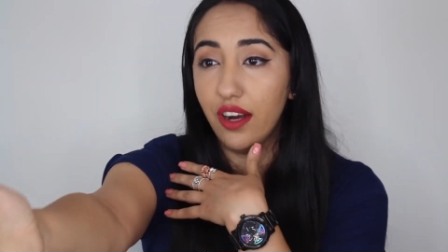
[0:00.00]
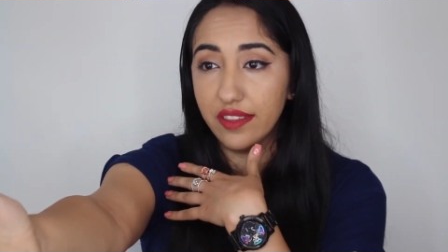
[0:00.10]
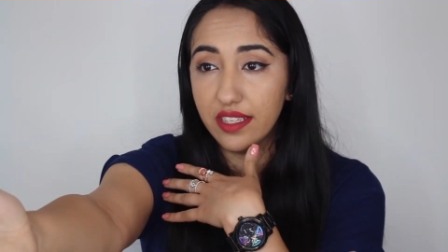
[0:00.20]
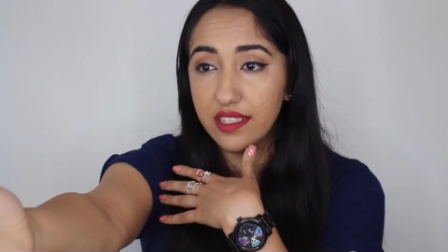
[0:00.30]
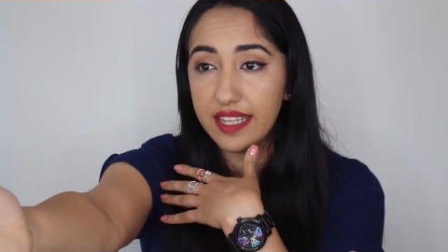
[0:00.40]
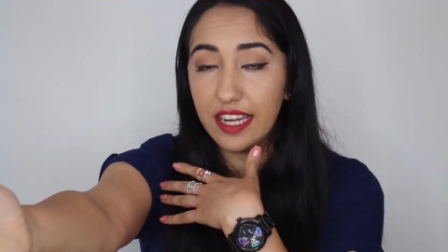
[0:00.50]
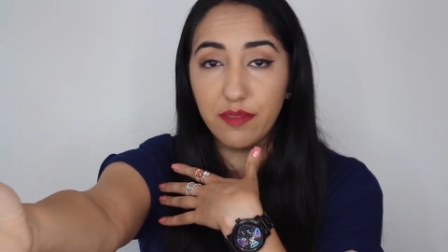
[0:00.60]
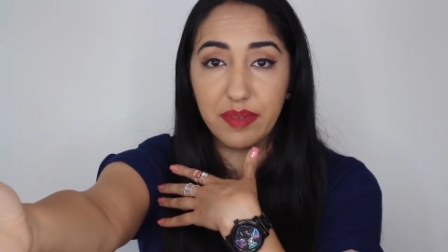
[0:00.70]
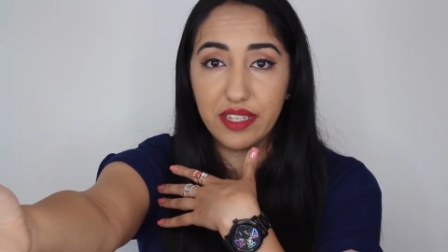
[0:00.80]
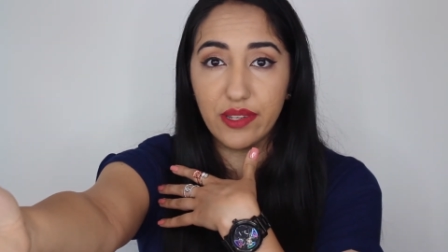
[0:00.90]
on this
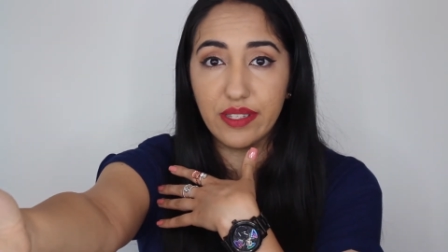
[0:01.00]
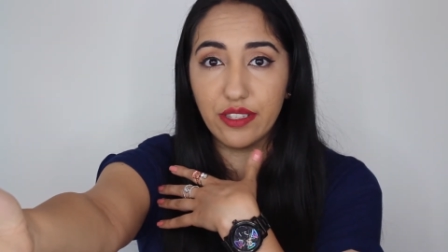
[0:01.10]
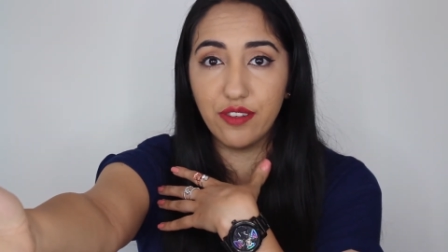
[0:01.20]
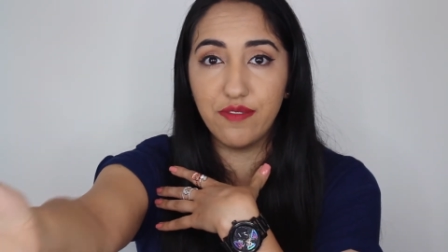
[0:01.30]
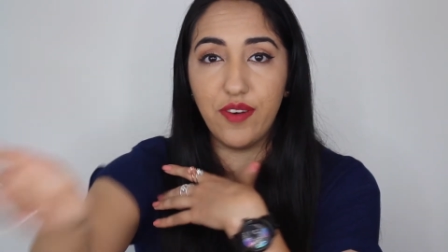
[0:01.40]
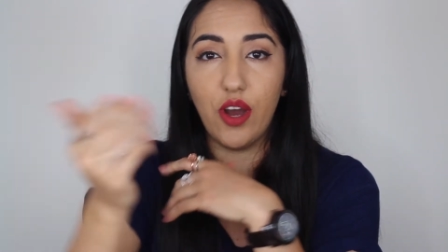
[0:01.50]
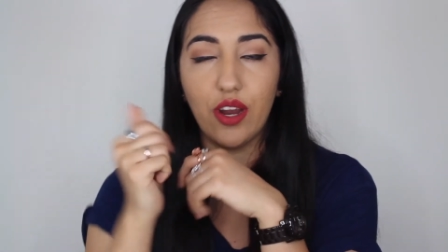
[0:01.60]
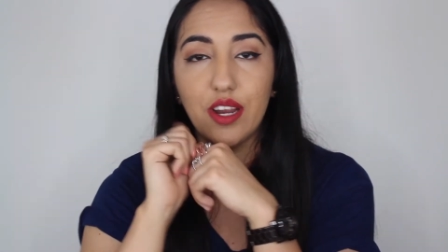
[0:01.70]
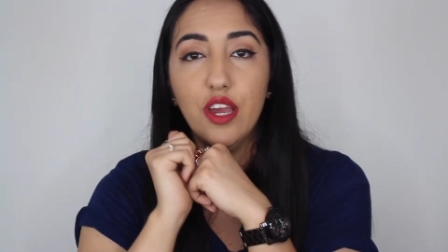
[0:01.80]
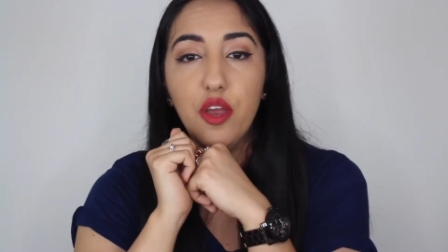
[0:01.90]
side of me, so it's a little
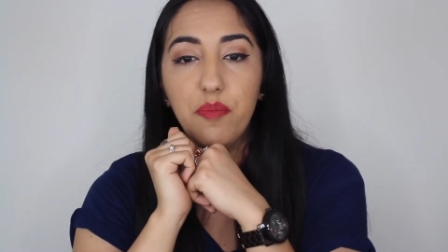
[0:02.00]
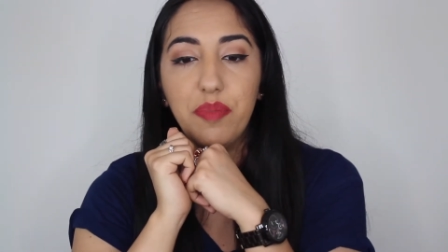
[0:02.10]
far.